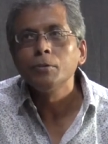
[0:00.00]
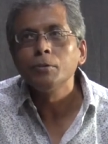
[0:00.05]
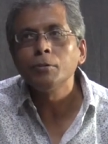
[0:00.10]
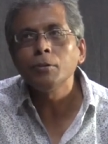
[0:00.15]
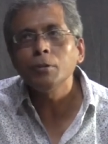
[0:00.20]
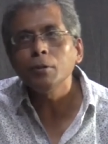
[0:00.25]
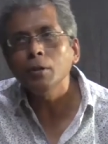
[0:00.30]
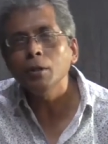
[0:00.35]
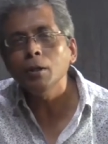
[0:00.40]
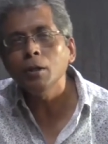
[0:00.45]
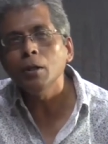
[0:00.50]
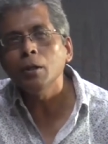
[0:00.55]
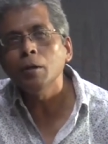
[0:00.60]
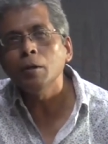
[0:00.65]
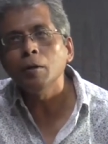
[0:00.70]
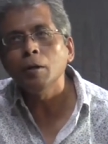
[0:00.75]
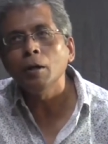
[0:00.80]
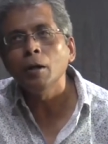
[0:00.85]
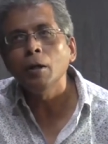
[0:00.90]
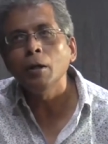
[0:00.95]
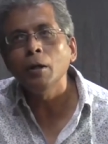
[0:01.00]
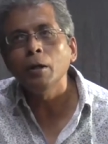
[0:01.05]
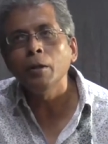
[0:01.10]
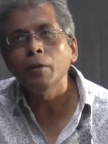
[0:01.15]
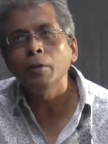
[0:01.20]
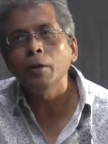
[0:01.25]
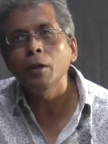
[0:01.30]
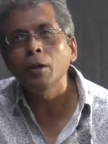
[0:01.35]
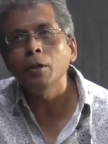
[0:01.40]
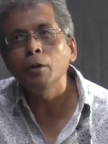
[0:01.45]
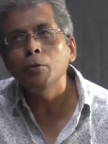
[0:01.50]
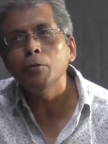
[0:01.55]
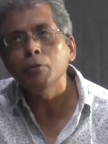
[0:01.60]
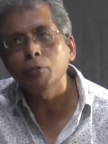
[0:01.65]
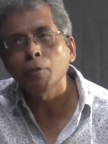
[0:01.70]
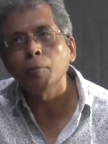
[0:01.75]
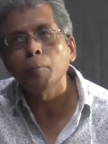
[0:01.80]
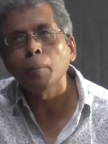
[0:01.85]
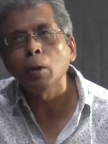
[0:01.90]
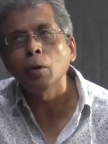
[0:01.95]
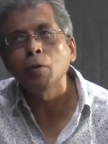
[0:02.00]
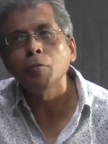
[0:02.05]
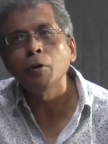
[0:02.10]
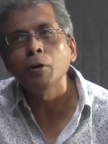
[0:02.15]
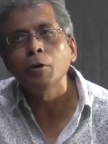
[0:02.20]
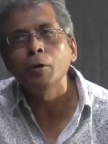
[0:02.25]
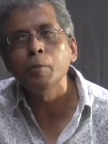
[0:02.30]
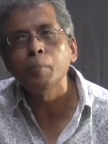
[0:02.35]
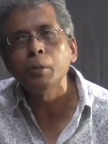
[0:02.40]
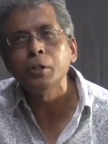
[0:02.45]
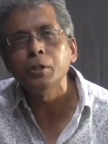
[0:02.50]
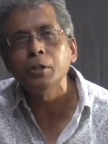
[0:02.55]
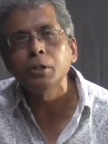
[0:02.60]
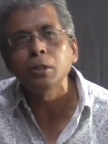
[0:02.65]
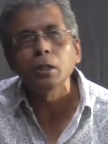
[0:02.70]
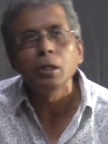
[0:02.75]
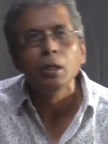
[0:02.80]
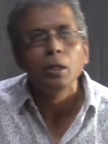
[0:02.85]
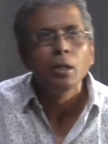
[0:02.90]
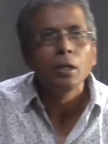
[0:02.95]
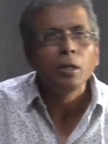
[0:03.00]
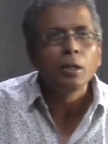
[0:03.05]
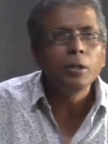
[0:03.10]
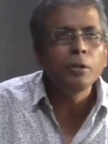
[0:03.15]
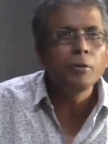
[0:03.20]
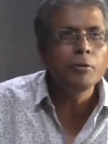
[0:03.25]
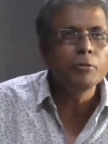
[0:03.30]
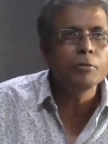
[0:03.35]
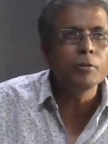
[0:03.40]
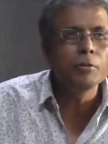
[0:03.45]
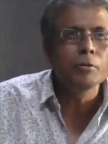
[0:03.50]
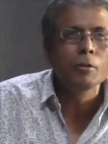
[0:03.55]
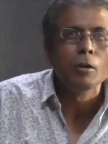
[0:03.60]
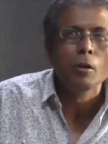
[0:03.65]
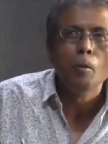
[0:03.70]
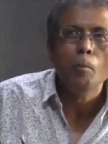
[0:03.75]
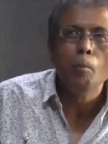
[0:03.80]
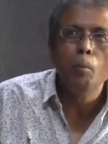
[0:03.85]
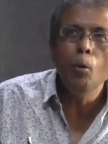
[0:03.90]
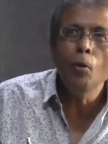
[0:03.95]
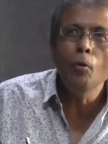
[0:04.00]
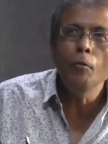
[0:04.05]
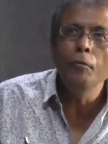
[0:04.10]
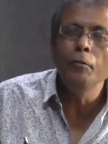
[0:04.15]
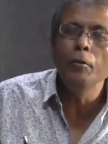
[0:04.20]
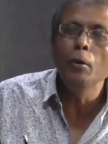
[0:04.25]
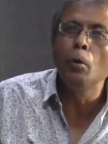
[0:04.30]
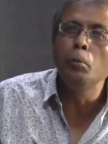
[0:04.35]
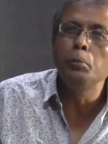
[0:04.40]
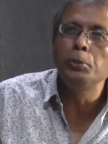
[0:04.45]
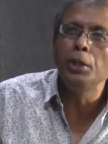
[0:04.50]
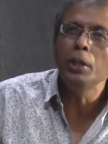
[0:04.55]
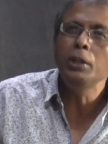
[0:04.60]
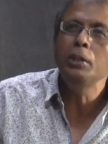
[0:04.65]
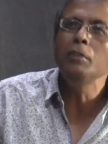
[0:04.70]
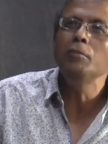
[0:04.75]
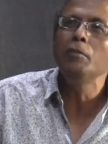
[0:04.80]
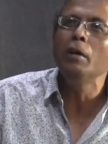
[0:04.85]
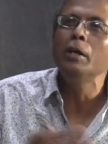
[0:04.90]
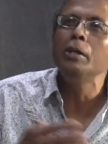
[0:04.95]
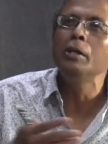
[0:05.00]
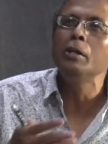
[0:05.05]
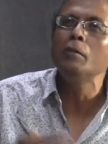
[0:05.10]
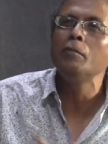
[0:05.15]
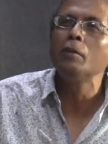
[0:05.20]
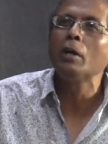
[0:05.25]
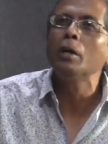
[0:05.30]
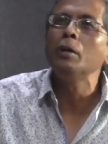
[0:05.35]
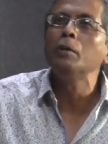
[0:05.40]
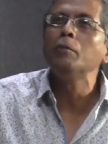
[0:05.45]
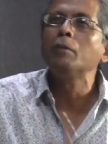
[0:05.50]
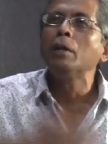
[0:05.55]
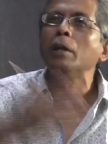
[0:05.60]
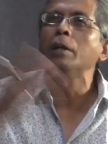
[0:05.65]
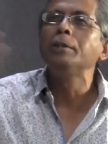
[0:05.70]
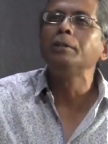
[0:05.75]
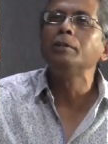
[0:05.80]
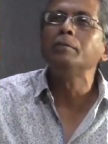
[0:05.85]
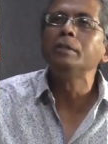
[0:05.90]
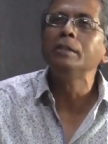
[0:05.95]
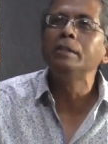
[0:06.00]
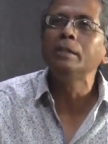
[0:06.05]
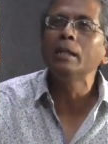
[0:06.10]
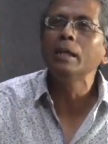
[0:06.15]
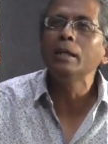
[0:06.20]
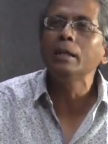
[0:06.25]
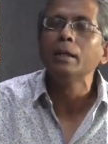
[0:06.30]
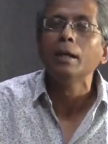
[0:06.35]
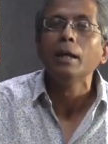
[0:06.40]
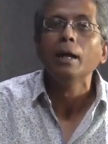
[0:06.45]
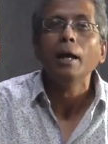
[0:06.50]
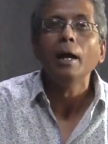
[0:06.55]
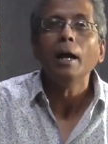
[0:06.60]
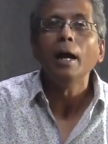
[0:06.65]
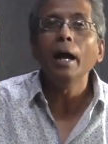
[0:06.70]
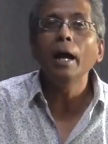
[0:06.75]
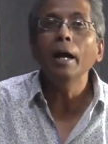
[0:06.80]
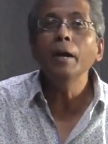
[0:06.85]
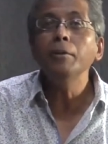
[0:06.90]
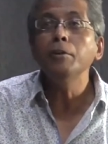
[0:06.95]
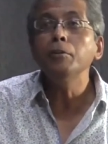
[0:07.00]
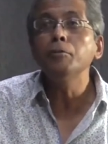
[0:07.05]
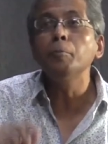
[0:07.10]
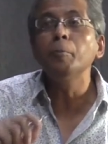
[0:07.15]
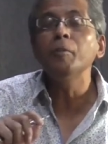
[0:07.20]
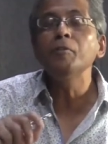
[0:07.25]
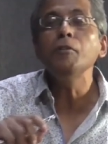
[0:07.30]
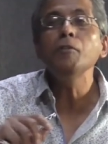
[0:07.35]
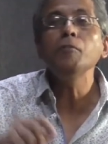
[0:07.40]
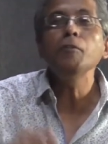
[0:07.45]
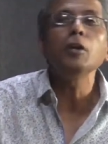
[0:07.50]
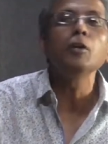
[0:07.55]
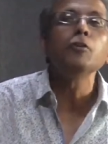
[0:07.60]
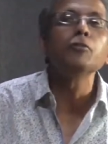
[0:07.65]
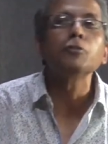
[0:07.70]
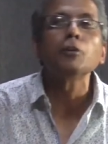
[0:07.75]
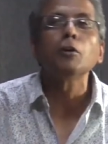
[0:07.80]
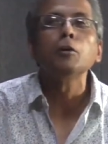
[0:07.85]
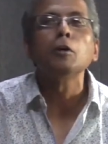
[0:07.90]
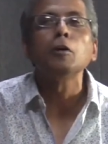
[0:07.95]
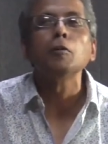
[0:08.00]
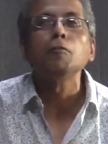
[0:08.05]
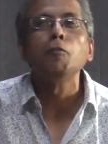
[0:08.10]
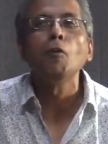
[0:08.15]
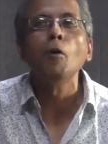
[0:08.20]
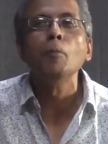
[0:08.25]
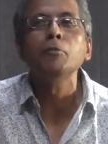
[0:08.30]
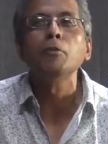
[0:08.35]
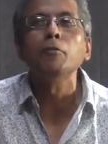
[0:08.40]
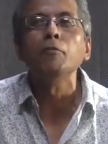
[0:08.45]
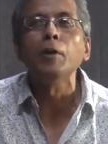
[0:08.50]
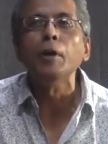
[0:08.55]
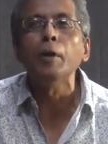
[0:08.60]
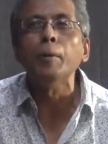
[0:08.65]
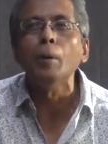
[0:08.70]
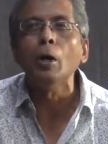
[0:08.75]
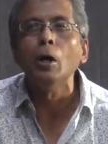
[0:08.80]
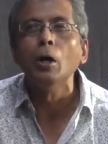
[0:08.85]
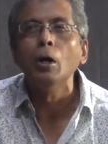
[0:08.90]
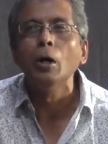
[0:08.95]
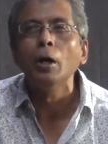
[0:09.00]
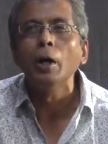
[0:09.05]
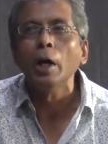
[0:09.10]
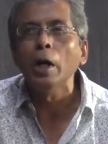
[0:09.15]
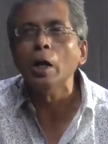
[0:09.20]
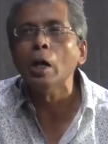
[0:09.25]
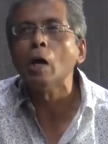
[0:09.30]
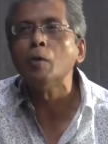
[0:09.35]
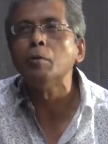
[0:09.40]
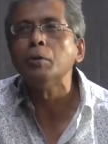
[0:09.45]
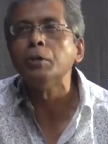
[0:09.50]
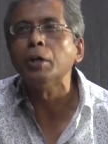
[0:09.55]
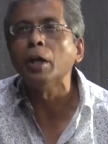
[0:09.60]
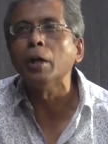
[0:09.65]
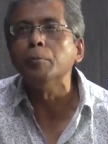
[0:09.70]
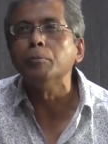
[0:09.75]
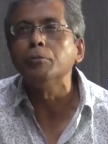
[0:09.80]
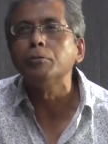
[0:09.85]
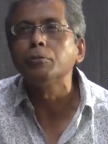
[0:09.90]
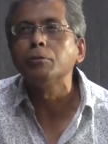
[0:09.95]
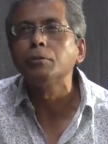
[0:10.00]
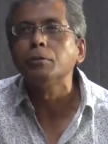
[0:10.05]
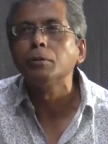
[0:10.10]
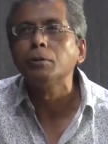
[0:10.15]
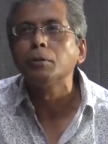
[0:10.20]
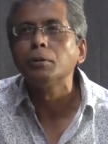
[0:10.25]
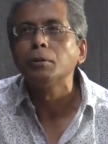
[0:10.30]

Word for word: So uh, uh they use, on Paolo Virno in particular, he uses both the objective idea of a kind of collective intellect and the specific historical forms of labor in our times.